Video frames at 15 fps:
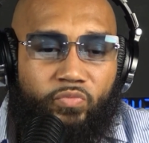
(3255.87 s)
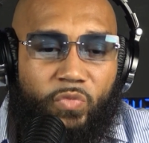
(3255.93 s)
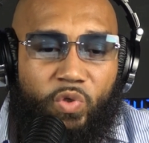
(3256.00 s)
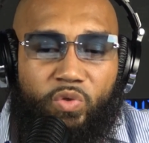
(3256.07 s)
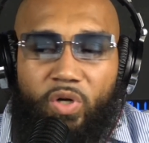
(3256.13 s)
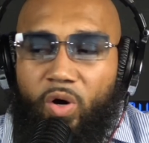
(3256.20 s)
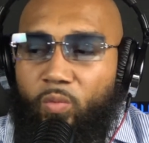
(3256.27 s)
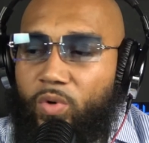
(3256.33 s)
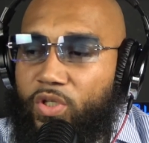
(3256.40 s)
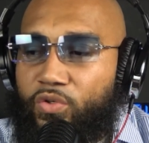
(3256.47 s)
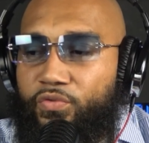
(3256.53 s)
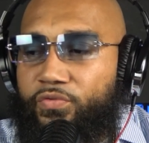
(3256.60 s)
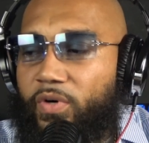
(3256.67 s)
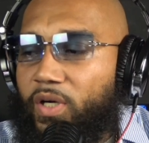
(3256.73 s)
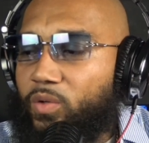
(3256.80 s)
You know, when you
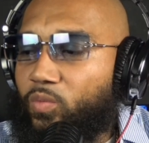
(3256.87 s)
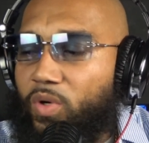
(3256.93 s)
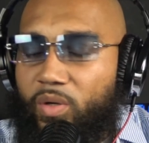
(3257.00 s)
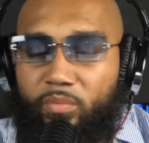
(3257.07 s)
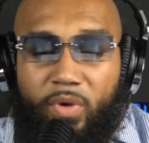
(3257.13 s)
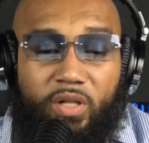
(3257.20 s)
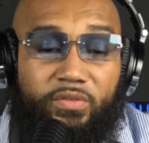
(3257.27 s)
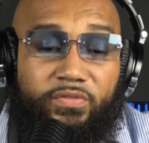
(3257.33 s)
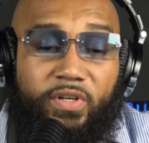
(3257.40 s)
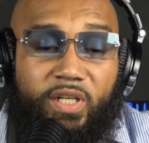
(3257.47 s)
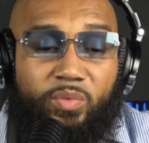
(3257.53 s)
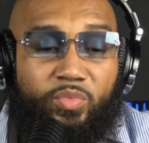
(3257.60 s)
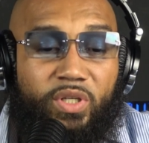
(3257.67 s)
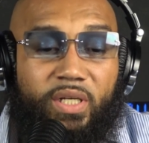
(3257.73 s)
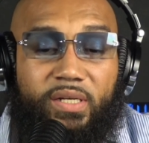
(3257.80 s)
fucking with a
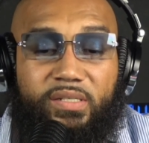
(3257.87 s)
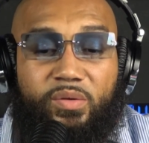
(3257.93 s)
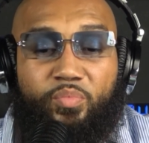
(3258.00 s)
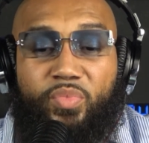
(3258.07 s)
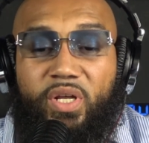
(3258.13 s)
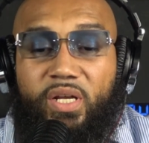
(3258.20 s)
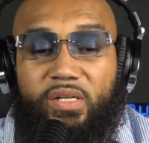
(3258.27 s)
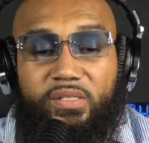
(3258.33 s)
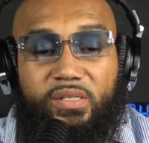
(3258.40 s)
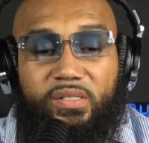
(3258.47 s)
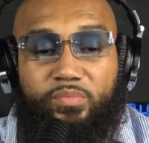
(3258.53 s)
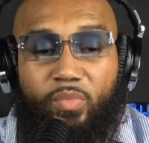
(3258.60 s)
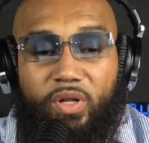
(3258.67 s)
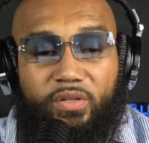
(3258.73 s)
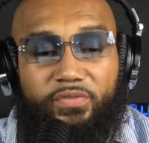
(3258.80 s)
motherfucker because of business,
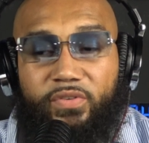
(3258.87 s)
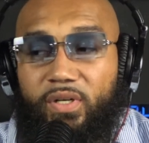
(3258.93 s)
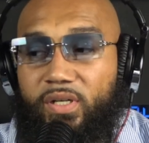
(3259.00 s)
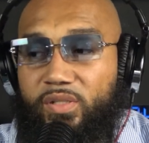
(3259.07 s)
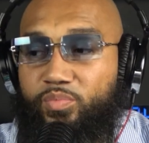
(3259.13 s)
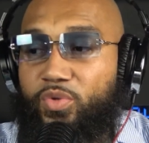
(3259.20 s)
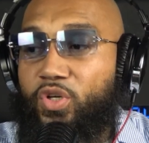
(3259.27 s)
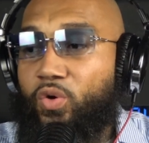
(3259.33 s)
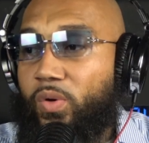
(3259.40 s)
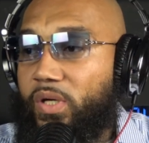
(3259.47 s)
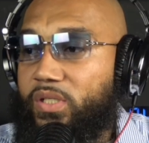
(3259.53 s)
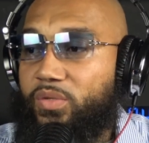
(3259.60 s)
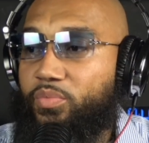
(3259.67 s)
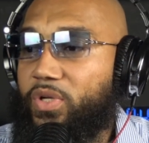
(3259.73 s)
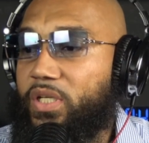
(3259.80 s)
motherfuckers be
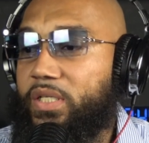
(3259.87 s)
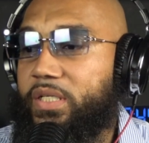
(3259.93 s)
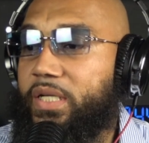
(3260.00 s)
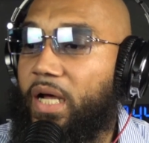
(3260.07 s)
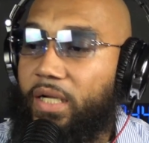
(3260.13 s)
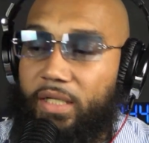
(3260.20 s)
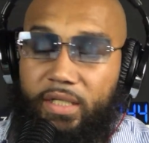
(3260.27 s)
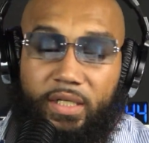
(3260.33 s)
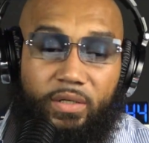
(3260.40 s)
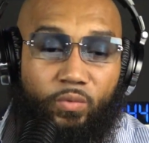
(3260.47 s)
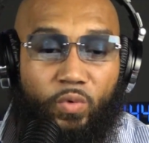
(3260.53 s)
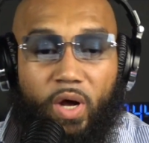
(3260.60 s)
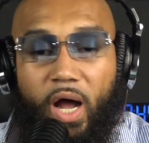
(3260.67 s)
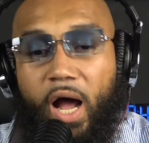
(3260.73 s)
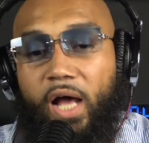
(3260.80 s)
quick to be delicate
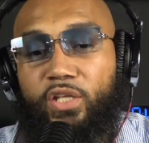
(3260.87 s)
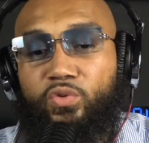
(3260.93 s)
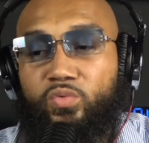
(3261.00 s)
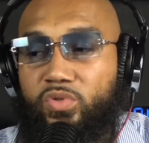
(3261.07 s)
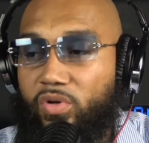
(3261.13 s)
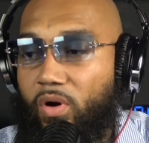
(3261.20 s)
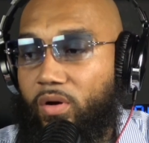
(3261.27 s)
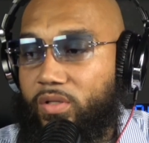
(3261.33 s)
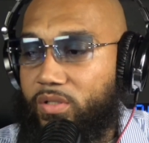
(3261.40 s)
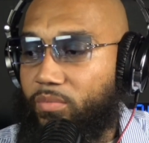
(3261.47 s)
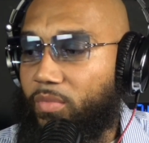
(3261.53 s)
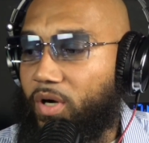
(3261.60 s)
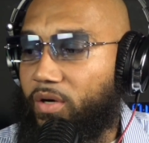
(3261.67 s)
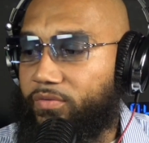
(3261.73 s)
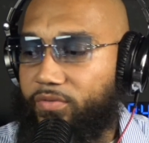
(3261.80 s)
with how you talk to
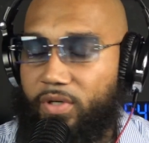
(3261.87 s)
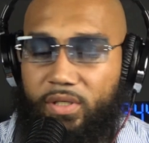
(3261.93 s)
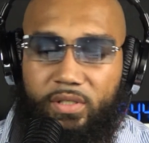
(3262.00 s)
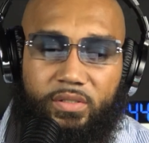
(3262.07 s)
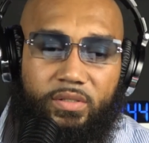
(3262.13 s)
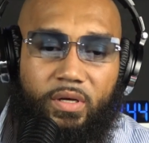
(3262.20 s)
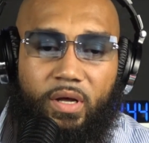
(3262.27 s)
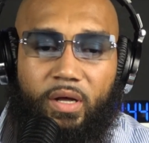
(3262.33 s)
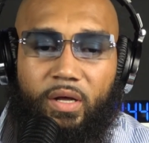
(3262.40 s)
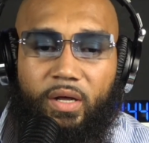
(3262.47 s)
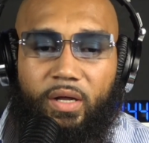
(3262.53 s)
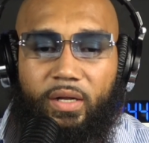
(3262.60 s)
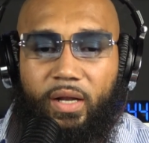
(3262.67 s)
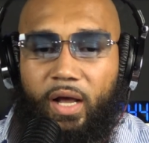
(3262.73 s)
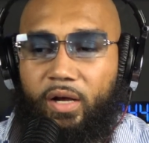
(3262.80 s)
motherfuckers.
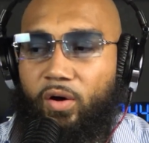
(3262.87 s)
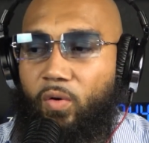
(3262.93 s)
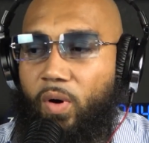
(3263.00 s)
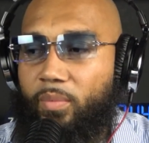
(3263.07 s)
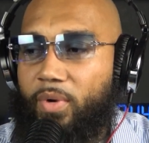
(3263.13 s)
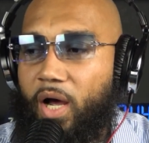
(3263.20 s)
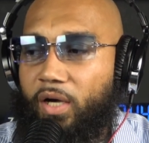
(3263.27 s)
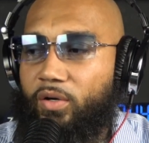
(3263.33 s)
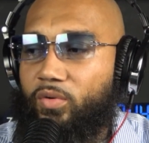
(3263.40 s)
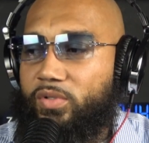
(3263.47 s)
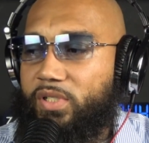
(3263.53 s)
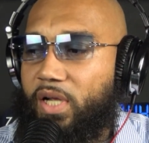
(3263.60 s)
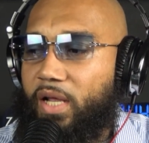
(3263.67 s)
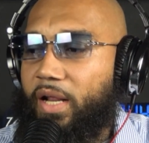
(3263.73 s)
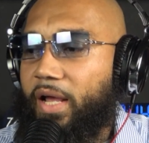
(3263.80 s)
Like, oh, I'm not gonna
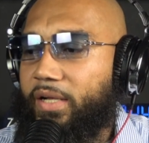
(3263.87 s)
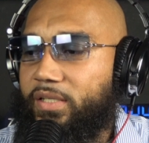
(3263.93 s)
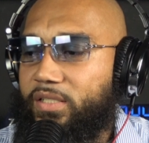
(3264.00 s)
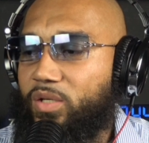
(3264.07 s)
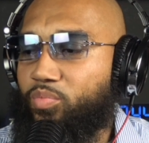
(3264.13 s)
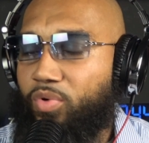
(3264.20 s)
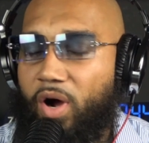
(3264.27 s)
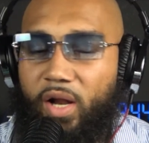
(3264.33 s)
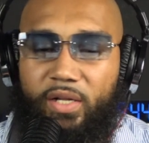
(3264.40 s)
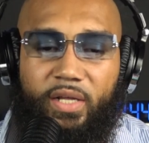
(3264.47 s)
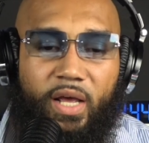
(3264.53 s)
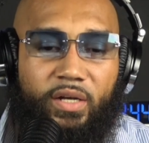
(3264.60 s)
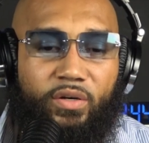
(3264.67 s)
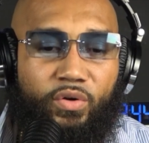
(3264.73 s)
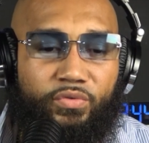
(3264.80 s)
say that because he probably
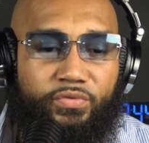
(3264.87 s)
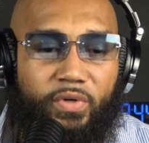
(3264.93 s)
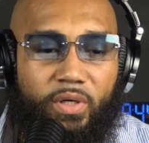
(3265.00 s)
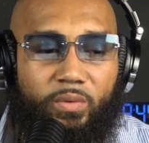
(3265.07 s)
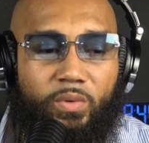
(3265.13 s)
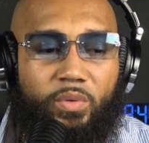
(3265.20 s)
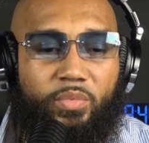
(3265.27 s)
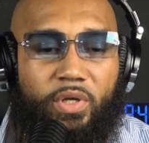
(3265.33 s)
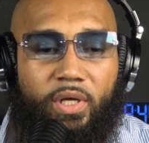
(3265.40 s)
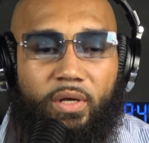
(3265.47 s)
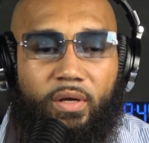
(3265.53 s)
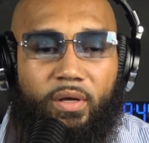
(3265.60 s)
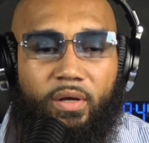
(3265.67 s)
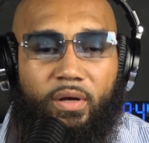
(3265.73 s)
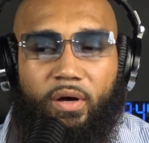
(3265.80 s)
ain't gonna fuck with me.
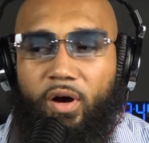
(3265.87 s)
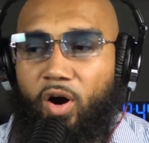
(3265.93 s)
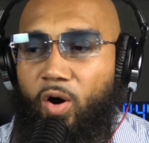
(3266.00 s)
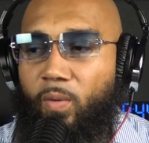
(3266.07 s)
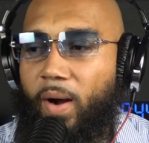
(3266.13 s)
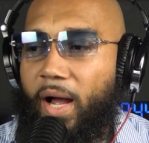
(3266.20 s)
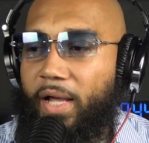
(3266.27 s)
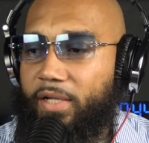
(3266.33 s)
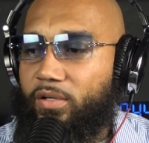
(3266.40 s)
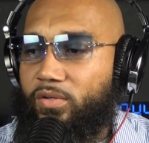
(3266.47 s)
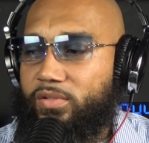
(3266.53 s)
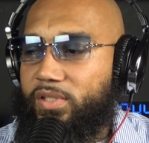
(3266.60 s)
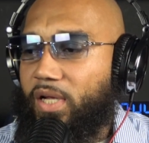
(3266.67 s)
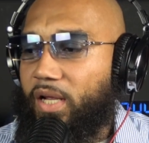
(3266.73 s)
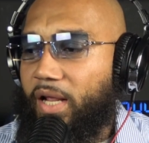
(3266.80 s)
Oh, I ain't gonna
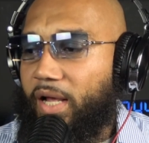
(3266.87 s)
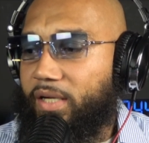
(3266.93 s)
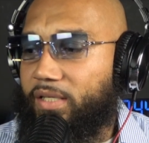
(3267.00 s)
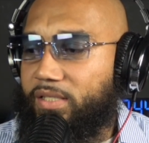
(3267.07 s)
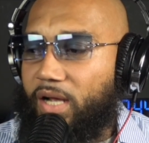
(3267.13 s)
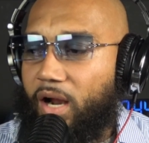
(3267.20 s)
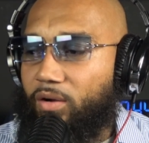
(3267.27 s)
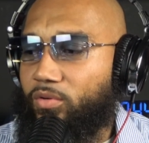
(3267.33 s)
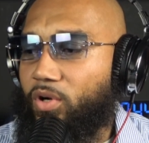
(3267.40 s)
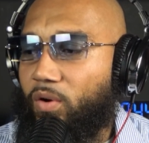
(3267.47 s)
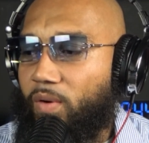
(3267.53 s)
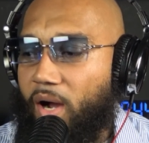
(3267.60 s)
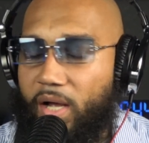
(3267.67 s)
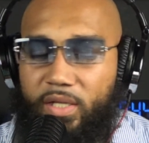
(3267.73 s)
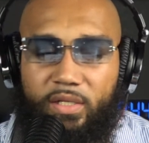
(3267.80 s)
say that because I don't
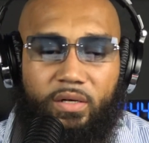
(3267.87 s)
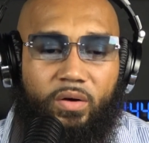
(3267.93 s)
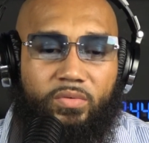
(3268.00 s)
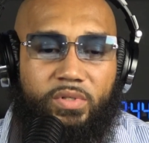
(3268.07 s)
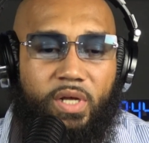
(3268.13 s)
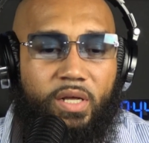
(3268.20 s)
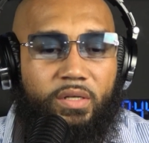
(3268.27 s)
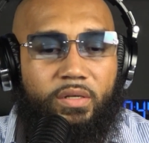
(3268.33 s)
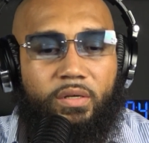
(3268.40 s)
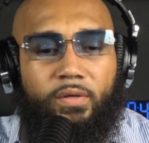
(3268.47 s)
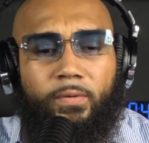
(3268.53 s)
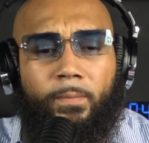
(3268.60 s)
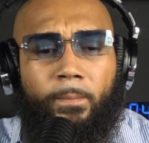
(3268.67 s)
know how he gonna take it.